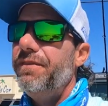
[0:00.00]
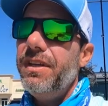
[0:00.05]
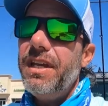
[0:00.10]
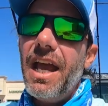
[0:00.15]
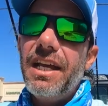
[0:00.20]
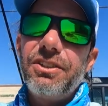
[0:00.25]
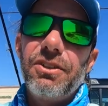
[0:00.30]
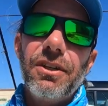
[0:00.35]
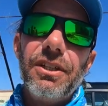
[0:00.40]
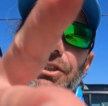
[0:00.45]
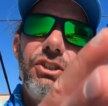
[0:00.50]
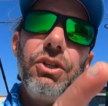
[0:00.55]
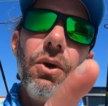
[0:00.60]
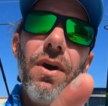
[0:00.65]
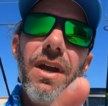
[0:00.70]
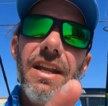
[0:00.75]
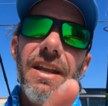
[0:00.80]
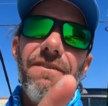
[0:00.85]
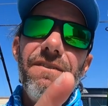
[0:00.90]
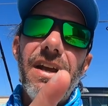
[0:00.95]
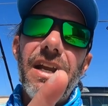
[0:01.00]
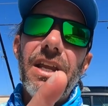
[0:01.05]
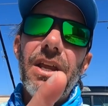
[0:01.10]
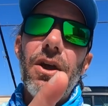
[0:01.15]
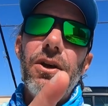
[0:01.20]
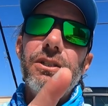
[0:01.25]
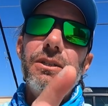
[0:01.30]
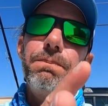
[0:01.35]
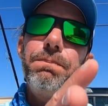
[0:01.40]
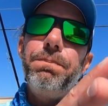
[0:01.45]
If you guys are enjoying the
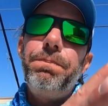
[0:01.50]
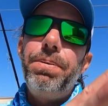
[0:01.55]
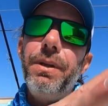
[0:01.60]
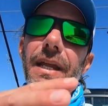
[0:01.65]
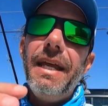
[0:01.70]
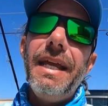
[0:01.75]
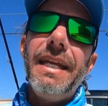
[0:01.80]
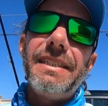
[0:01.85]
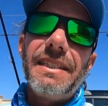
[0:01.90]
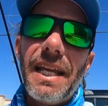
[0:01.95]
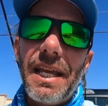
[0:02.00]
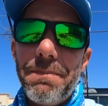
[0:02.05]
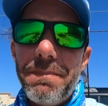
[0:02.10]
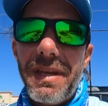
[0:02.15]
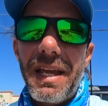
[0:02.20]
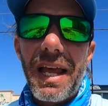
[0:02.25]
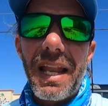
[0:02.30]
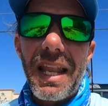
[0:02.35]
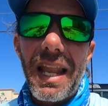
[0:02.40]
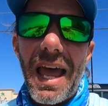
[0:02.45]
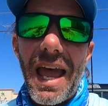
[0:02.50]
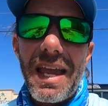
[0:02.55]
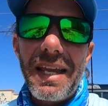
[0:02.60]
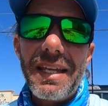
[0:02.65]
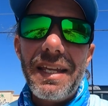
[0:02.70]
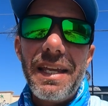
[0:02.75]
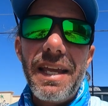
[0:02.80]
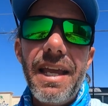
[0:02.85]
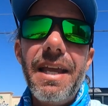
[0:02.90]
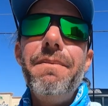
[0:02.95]
videos, please hit me a
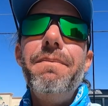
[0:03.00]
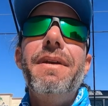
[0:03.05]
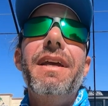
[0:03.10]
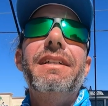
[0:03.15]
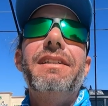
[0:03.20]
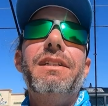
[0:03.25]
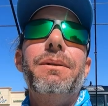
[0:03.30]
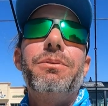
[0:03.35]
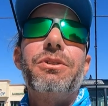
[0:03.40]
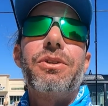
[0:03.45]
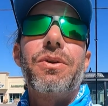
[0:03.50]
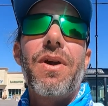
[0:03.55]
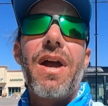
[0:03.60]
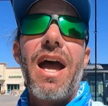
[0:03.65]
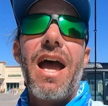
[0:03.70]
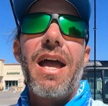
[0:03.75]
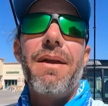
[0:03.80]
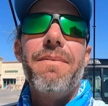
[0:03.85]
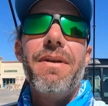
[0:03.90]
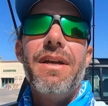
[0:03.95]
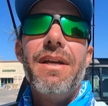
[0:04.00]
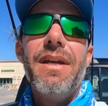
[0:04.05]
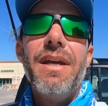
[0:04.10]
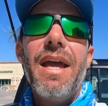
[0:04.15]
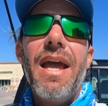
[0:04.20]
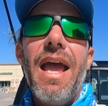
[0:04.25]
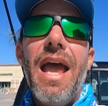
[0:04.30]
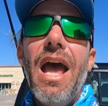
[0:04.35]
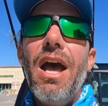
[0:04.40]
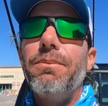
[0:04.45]
like, hit me a subscribe.
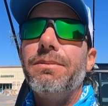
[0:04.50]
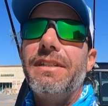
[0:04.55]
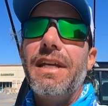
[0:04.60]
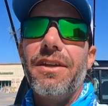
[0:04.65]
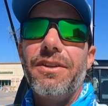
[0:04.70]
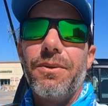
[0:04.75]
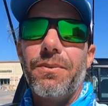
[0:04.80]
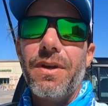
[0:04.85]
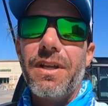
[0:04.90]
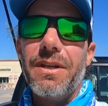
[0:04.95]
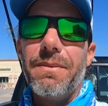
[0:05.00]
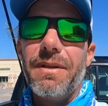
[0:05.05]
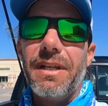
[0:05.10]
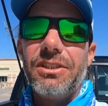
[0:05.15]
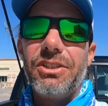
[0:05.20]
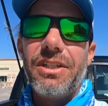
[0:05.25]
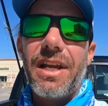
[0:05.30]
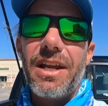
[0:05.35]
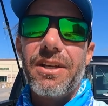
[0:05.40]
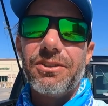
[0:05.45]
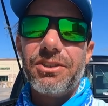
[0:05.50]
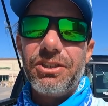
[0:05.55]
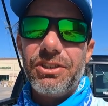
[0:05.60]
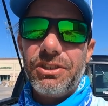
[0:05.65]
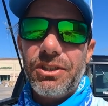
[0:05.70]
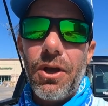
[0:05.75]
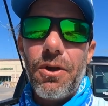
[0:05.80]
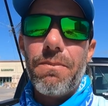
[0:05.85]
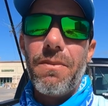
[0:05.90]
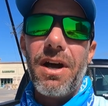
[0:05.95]
Helps out the rhythm of the channel
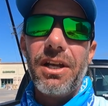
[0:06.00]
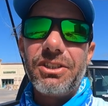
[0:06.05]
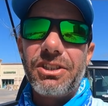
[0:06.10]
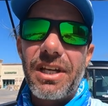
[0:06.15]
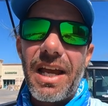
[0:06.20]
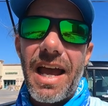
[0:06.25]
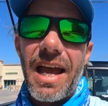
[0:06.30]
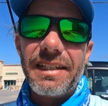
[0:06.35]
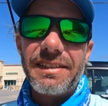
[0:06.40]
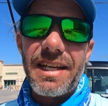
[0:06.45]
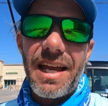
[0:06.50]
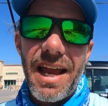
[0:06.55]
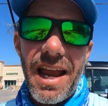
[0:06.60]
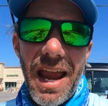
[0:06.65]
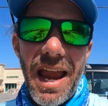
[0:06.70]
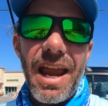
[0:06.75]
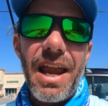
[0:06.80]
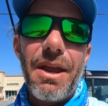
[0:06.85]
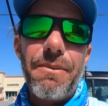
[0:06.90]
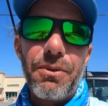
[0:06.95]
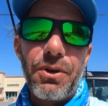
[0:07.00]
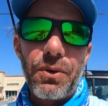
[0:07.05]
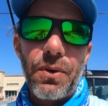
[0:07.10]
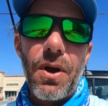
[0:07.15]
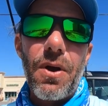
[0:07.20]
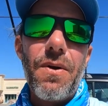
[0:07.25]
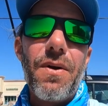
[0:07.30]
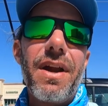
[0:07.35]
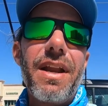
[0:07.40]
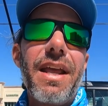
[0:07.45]
so much, guys. I am
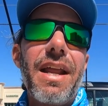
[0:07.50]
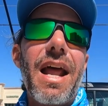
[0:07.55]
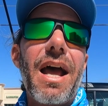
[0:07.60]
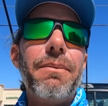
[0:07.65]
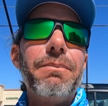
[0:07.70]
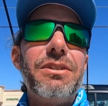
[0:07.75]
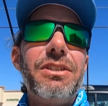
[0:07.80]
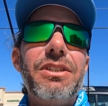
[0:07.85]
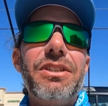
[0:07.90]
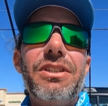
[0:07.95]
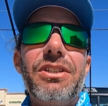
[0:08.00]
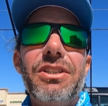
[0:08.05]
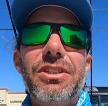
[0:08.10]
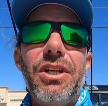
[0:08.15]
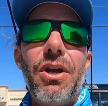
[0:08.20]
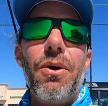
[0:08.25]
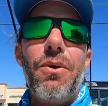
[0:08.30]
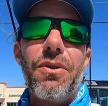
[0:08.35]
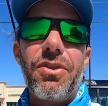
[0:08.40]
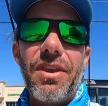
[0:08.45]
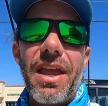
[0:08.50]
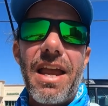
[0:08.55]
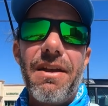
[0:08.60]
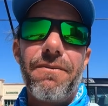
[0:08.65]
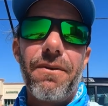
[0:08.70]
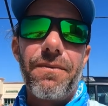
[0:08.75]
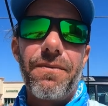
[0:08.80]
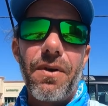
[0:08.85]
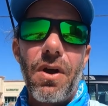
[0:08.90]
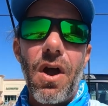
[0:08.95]
growing and I'm so
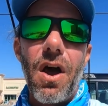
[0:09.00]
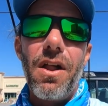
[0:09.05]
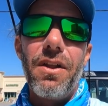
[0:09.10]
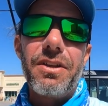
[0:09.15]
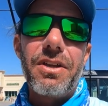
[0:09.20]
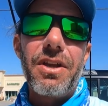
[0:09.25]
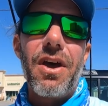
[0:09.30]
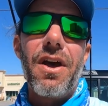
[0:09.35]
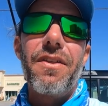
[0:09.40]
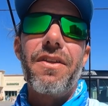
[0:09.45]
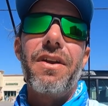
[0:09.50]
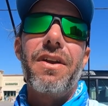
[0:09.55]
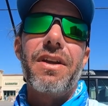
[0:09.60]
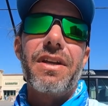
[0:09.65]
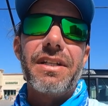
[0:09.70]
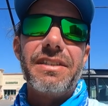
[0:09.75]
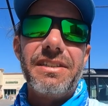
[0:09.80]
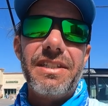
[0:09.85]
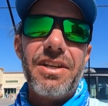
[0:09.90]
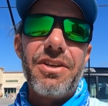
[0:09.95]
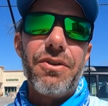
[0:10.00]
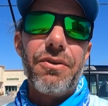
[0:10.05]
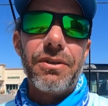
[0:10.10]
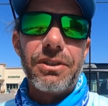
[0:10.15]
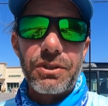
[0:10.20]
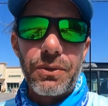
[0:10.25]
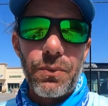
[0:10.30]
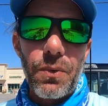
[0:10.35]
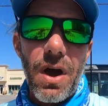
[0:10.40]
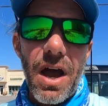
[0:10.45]
thankful for all y'all that are
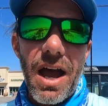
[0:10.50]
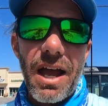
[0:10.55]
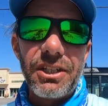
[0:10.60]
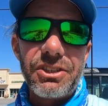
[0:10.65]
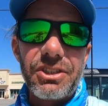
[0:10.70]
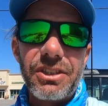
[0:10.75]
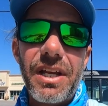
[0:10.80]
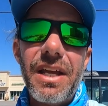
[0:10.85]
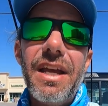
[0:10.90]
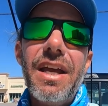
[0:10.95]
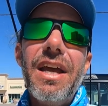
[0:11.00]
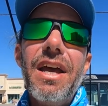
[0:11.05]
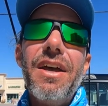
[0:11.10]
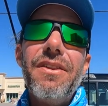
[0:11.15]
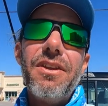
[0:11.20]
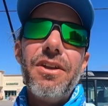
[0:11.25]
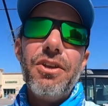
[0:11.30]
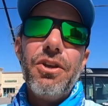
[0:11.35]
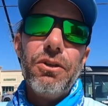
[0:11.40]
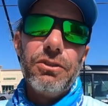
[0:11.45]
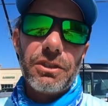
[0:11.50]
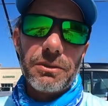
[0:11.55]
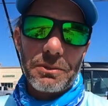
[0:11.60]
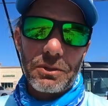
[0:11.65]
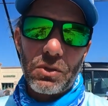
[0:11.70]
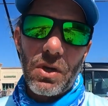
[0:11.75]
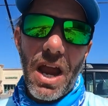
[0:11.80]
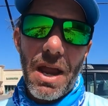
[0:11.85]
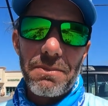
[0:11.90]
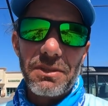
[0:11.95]
continuing to watch, the new
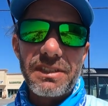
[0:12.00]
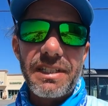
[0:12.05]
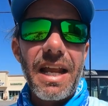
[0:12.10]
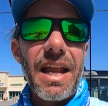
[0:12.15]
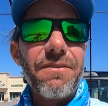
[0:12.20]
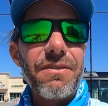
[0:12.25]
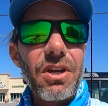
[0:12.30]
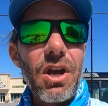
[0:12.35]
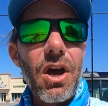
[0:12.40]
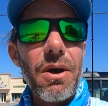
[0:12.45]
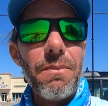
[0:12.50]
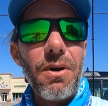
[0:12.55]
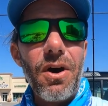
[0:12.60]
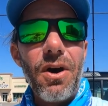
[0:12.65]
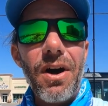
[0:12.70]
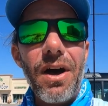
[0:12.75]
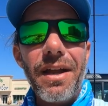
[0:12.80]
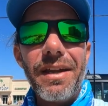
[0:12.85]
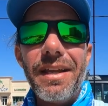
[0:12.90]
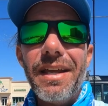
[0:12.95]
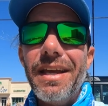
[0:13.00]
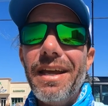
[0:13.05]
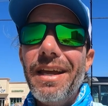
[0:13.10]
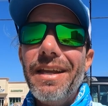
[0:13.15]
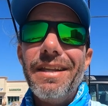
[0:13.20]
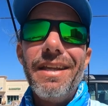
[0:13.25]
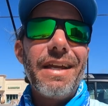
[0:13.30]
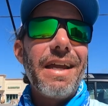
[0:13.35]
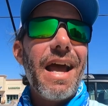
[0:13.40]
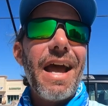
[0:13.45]
subscribers that have come on,
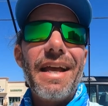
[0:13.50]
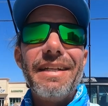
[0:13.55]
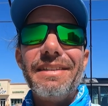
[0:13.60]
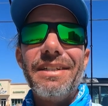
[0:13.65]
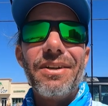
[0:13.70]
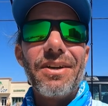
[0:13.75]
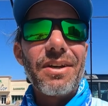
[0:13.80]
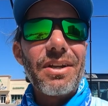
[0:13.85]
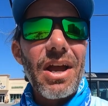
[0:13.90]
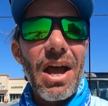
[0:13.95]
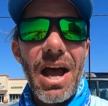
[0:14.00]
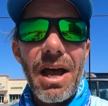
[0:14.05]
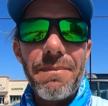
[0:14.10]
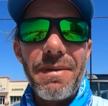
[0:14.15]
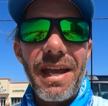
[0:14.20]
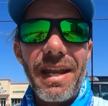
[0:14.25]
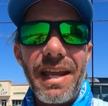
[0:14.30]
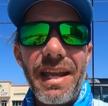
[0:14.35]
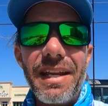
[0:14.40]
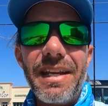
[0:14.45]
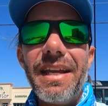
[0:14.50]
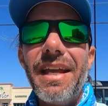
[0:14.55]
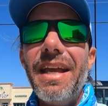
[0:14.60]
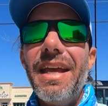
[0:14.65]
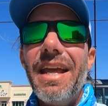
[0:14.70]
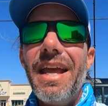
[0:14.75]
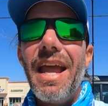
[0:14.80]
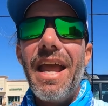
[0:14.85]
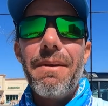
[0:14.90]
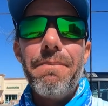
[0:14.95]
the guys that are commenting.
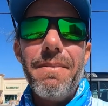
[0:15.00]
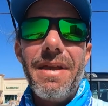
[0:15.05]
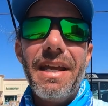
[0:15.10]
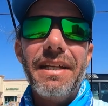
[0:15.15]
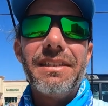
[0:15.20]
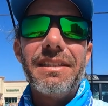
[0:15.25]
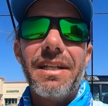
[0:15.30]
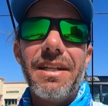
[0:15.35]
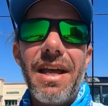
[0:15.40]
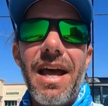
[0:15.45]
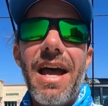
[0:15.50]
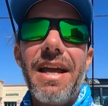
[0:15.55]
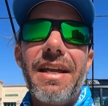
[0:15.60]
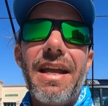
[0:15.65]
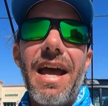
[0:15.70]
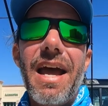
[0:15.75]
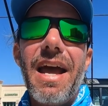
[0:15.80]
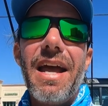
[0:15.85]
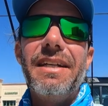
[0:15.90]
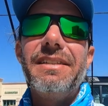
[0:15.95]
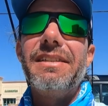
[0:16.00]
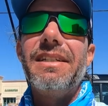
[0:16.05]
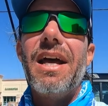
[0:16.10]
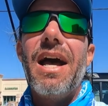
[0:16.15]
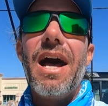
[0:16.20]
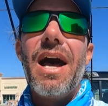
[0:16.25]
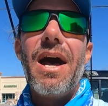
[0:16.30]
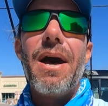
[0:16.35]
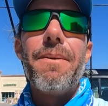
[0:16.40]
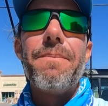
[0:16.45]
It means a lot, guys.
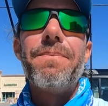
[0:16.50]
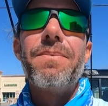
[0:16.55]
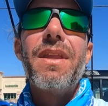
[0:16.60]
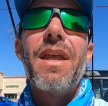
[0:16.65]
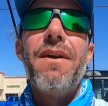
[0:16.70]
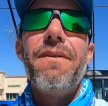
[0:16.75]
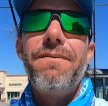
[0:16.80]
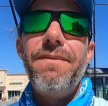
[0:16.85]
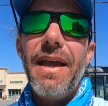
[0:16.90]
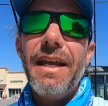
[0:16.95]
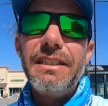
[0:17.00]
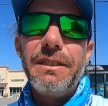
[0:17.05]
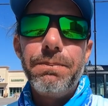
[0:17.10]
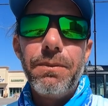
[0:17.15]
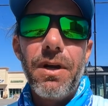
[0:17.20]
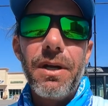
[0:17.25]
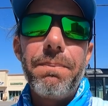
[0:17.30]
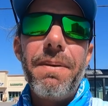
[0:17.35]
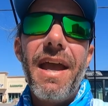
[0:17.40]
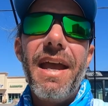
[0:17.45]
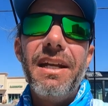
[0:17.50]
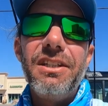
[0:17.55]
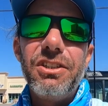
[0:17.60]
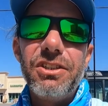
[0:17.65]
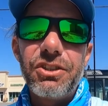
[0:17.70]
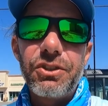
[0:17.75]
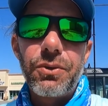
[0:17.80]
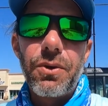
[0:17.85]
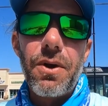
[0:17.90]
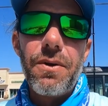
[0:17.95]
Um, Facebook
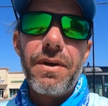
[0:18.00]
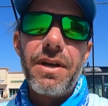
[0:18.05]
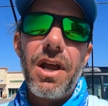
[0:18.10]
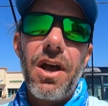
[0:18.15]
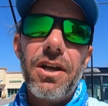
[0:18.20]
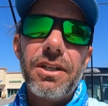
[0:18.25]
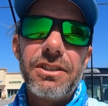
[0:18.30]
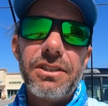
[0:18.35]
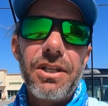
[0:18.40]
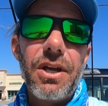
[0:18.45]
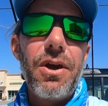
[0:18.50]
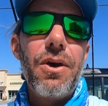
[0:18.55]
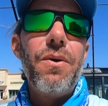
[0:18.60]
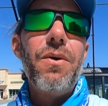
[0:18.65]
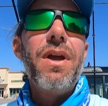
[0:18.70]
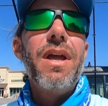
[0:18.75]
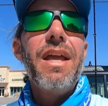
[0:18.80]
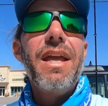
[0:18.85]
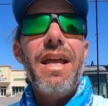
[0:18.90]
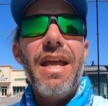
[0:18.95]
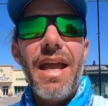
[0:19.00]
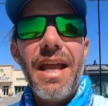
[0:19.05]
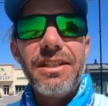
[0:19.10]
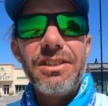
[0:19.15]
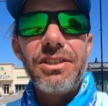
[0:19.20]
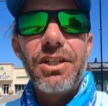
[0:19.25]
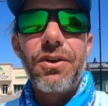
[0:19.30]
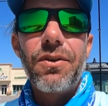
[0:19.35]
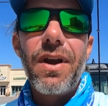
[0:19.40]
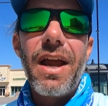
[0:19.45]
page is growing also.
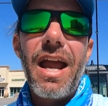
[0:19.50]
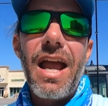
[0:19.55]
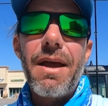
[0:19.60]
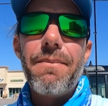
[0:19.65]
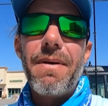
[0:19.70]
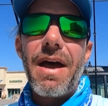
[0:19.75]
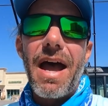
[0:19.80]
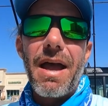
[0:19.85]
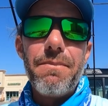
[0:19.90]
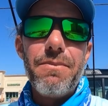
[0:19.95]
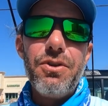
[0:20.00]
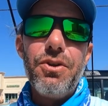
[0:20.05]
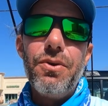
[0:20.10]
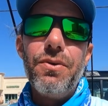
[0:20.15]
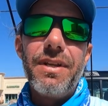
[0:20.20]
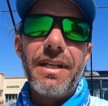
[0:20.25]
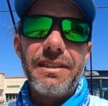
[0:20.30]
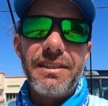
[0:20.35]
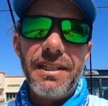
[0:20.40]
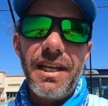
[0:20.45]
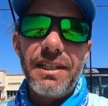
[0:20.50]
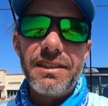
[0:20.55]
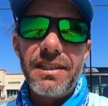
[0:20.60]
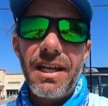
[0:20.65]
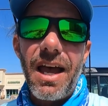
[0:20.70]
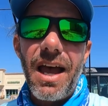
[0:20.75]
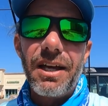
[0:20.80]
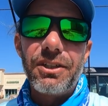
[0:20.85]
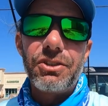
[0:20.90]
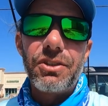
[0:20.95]
Instagram. I'm new to
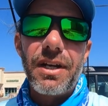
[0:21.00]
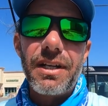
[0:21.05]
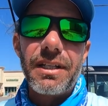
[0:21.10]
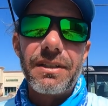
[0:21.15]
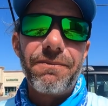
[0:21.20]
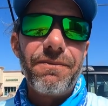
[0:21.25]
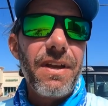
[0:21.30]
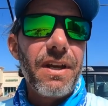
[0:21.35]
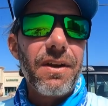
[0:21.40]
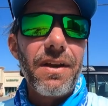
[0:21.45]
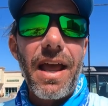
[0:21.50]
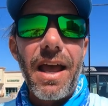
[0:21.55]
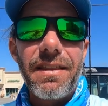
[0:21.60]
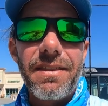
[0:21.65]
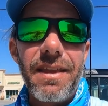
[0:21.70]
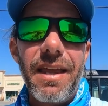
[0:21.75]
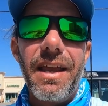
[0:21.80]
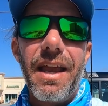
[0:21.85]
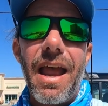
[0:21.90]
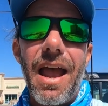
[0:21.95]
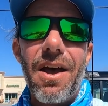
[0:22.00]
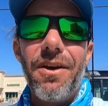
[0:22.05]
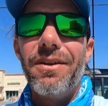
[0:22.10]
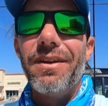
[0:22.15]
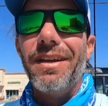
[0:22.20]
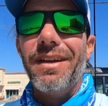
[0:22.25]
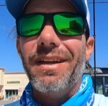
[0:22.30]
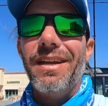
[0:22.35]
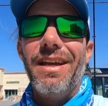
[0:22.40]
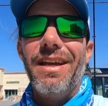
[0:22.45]
TikTok, trying to figure that thing out.